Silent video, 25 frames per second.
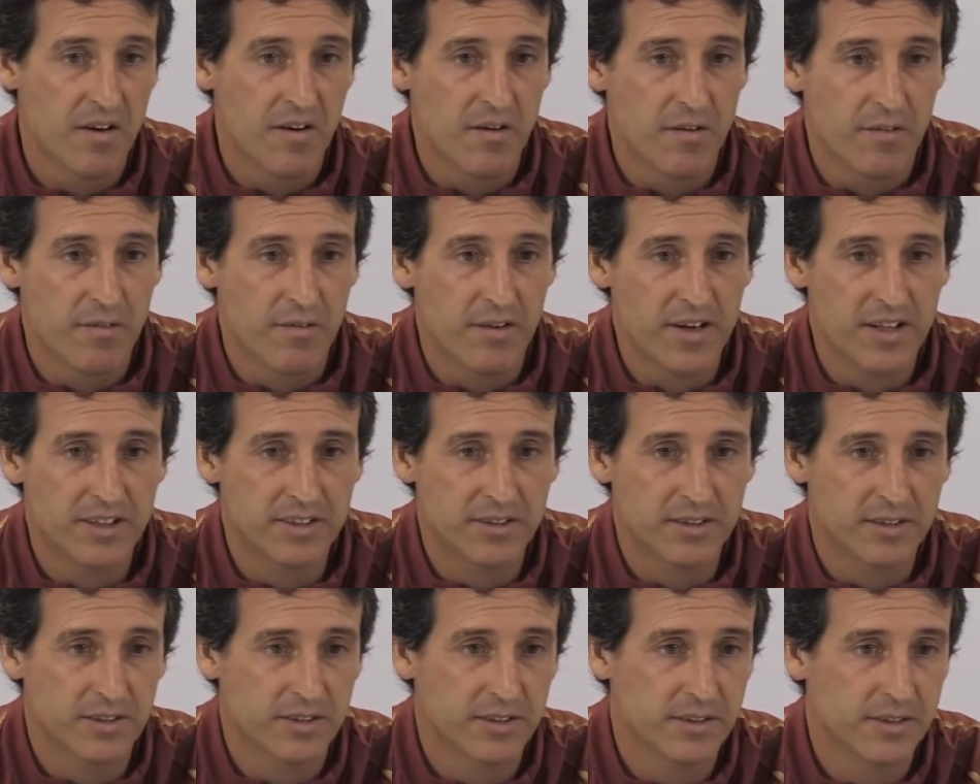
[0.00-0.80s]

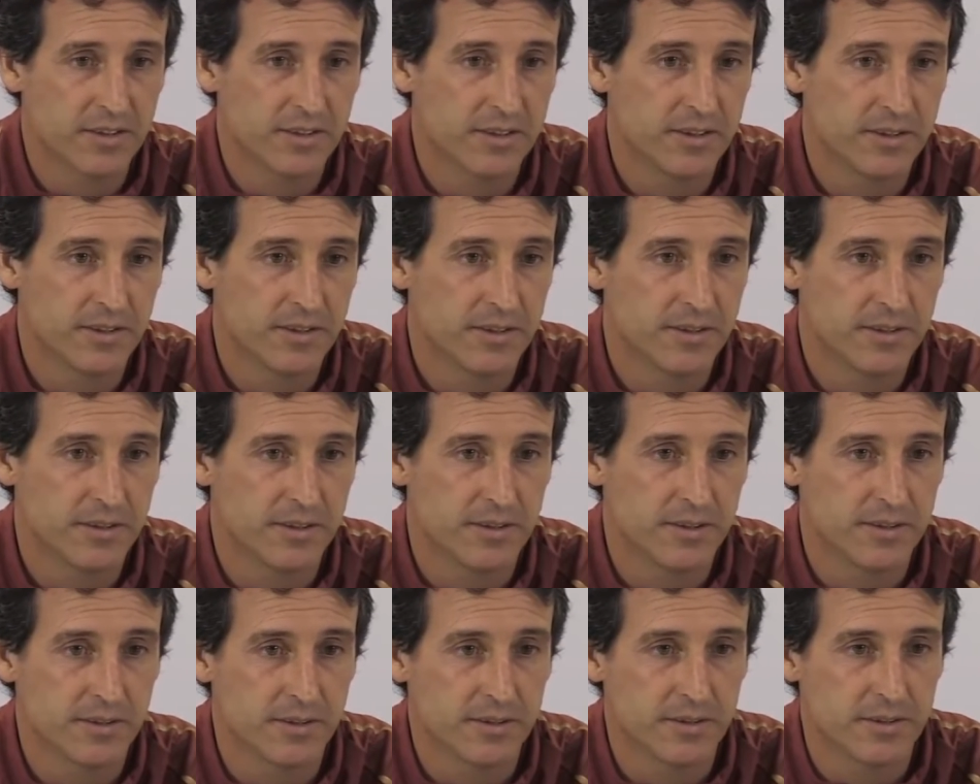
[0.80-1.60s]
First,
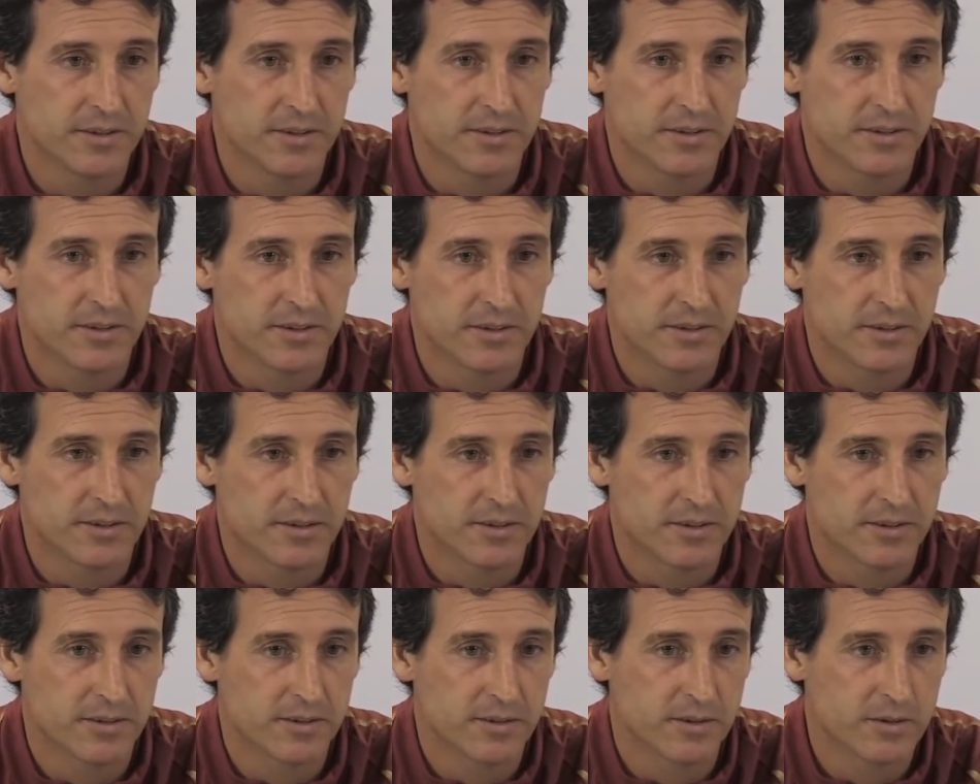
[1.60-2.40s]

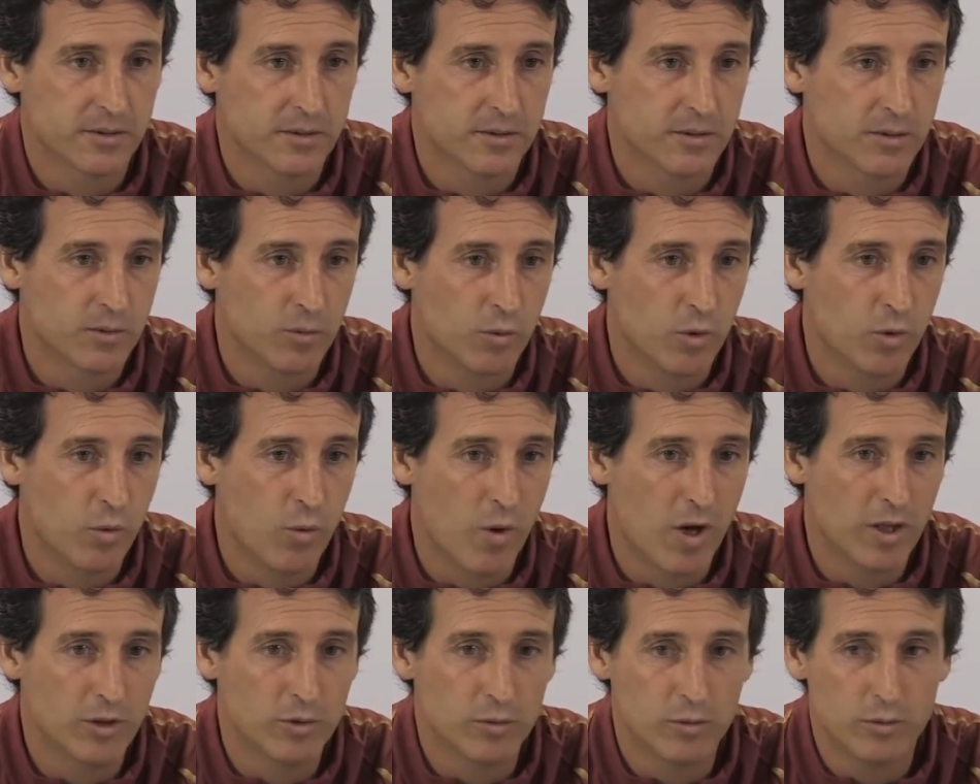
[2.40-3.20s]
we
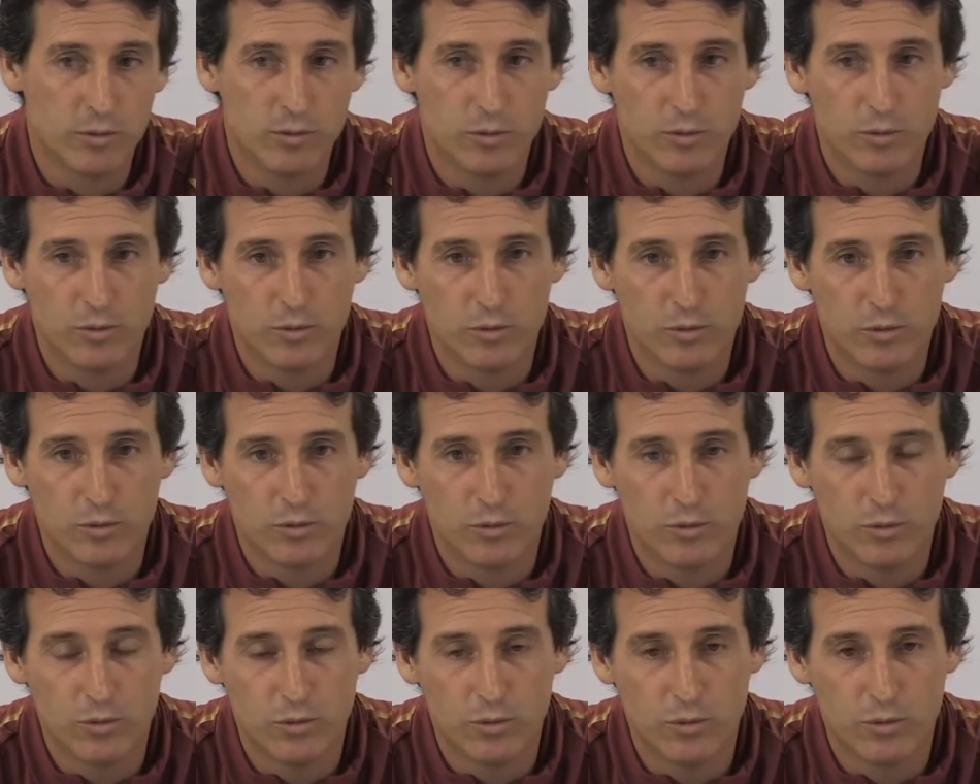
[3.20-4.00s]
want to
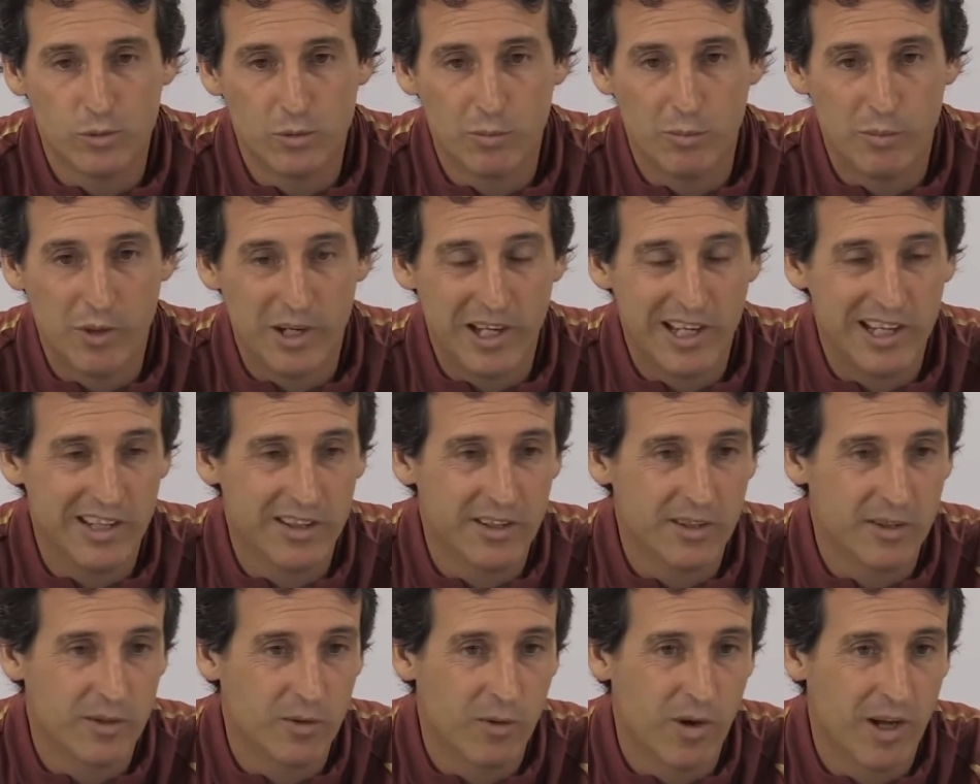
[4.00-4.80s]
build
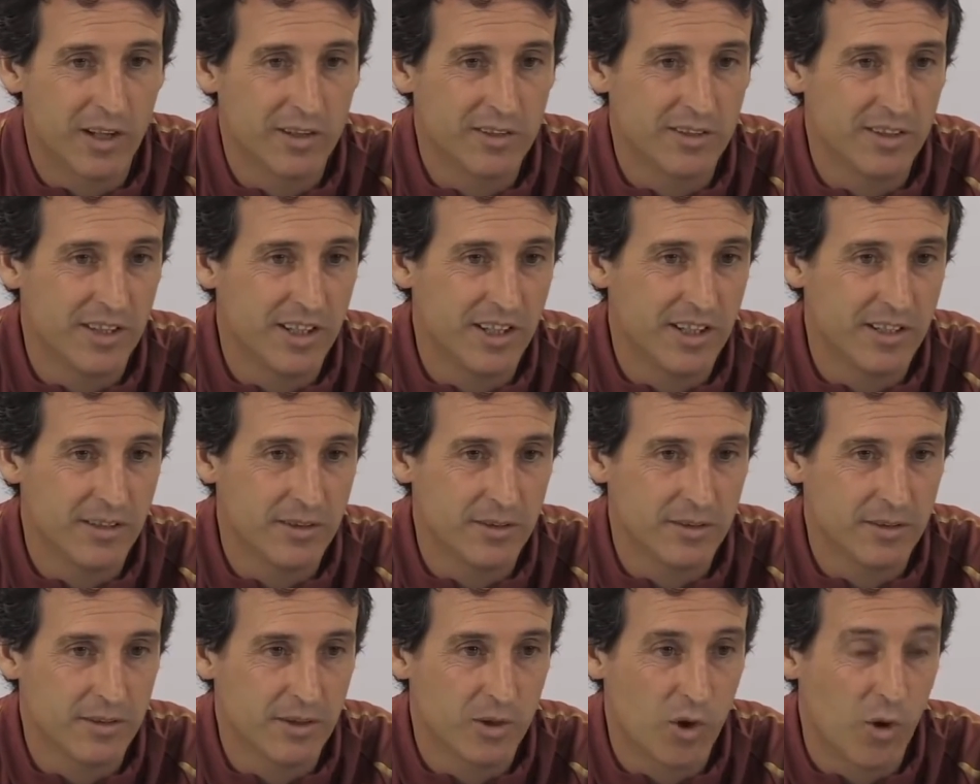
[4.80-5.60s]
one
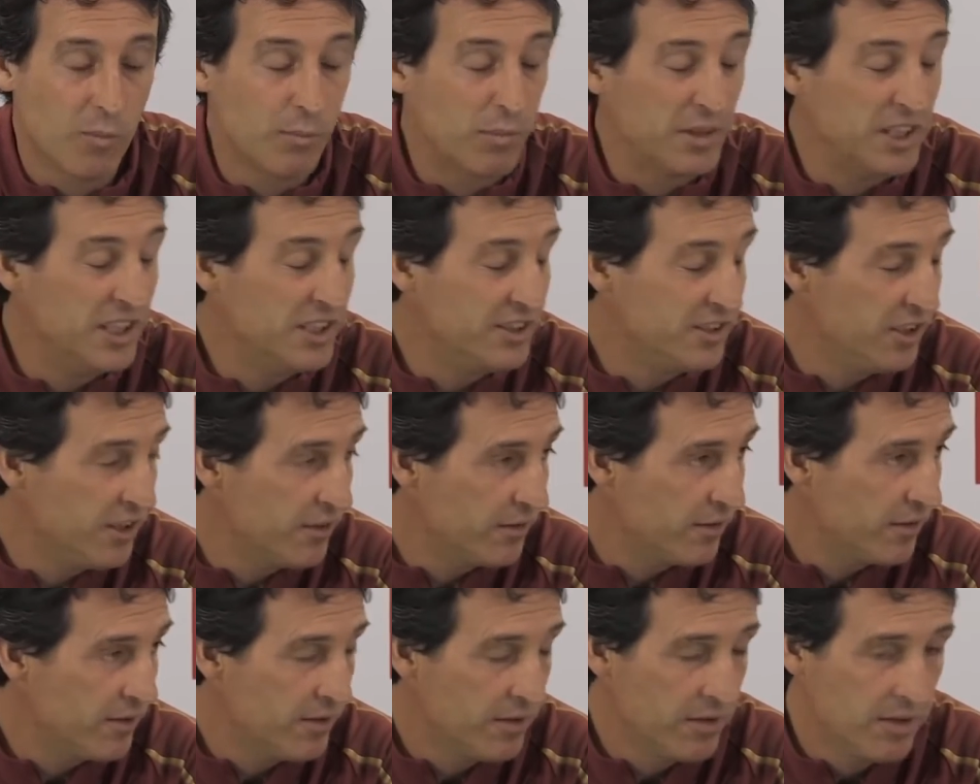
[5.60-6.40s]
team
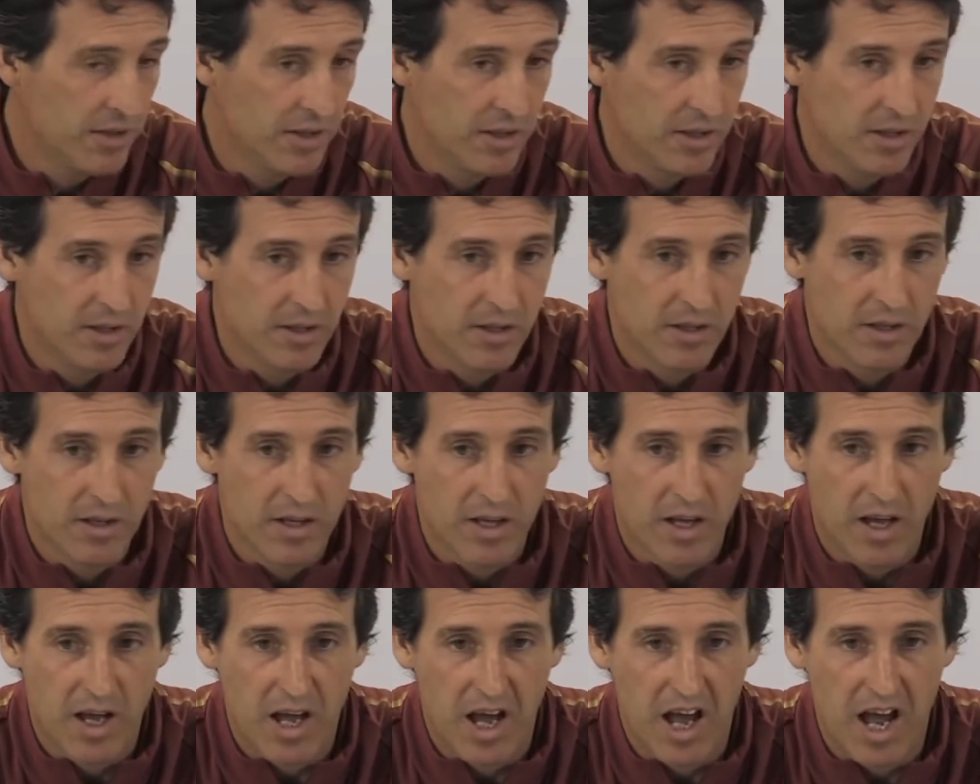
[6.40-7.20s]
competitive,
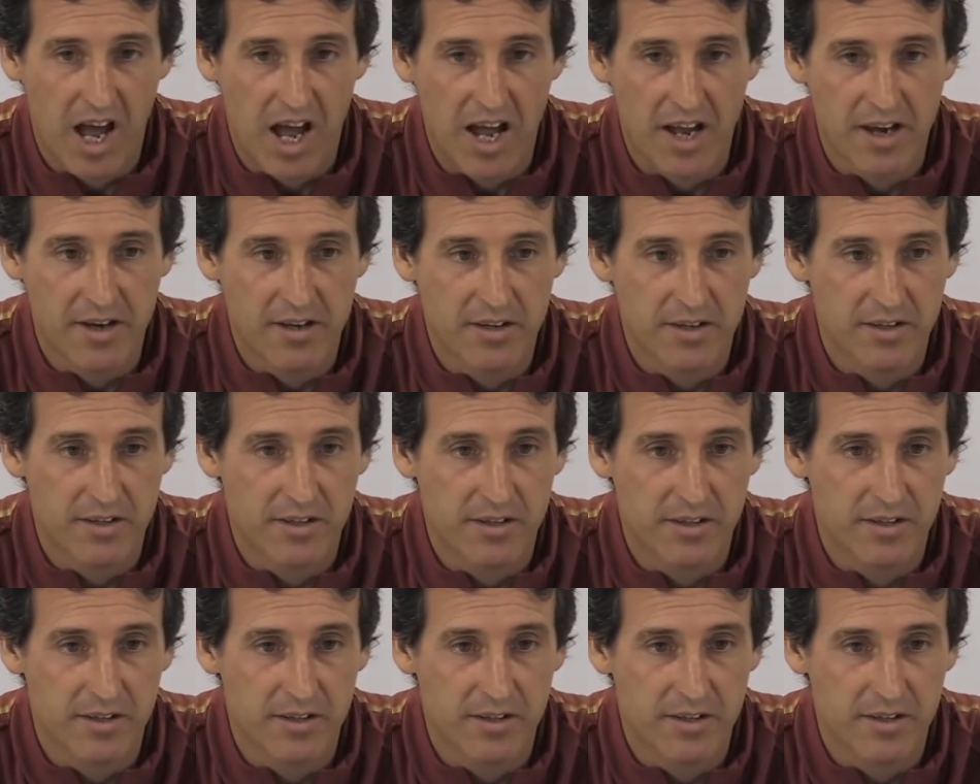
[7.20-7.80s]
and